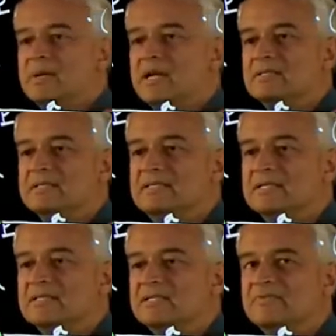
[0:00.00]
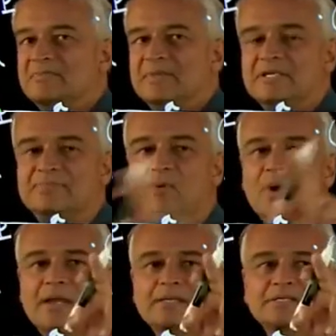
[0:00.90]
because the distance from this
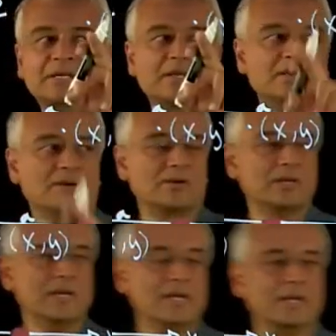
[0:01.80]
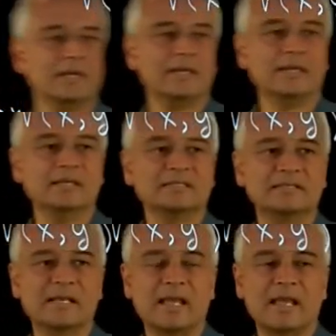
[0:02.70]
point to here
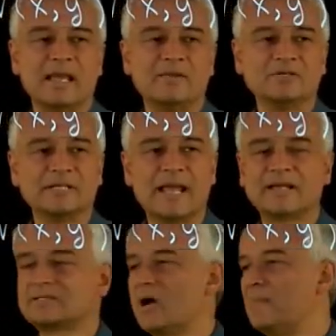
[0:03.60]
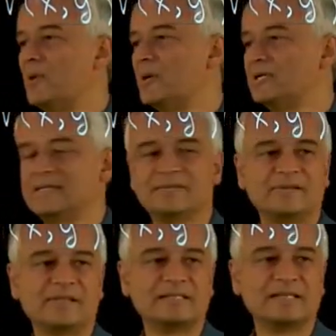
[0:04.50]
is there's an x component
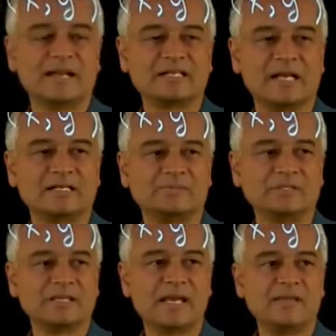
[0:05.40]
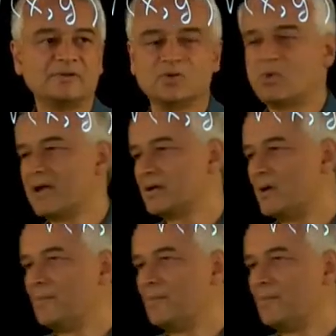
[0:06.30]
that's an x plus a, there's a y